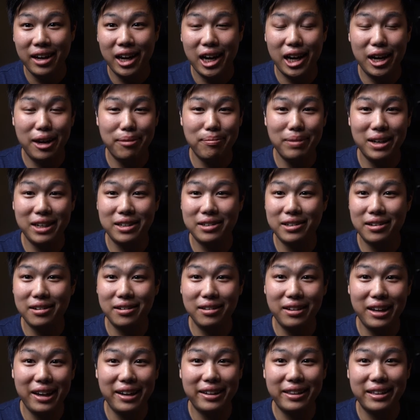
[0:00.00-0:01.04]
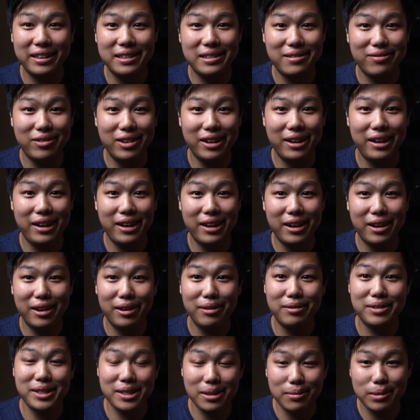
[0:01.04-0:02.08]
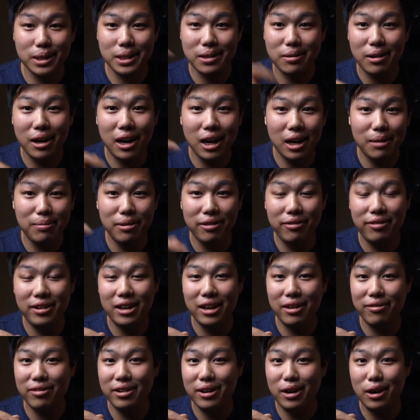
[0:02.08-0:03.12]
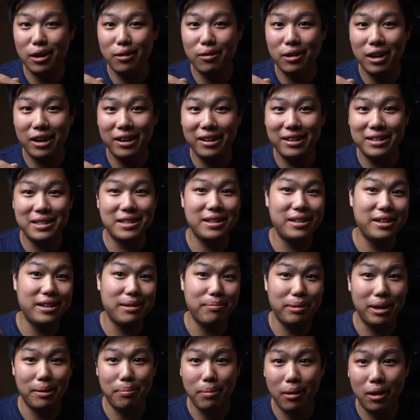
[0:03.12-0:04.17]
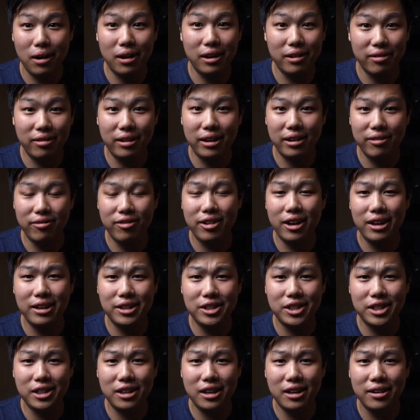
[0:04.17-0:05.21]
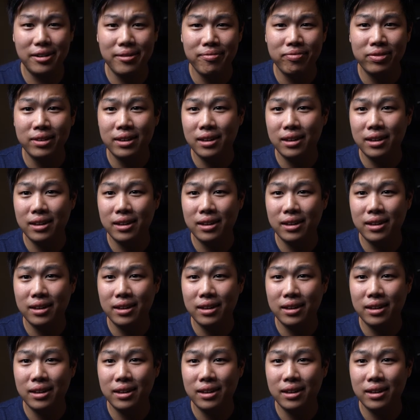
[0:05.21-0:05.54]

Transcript: Uh, make sure to like this video, subscribe if you haven't already so you can be part of the adventure.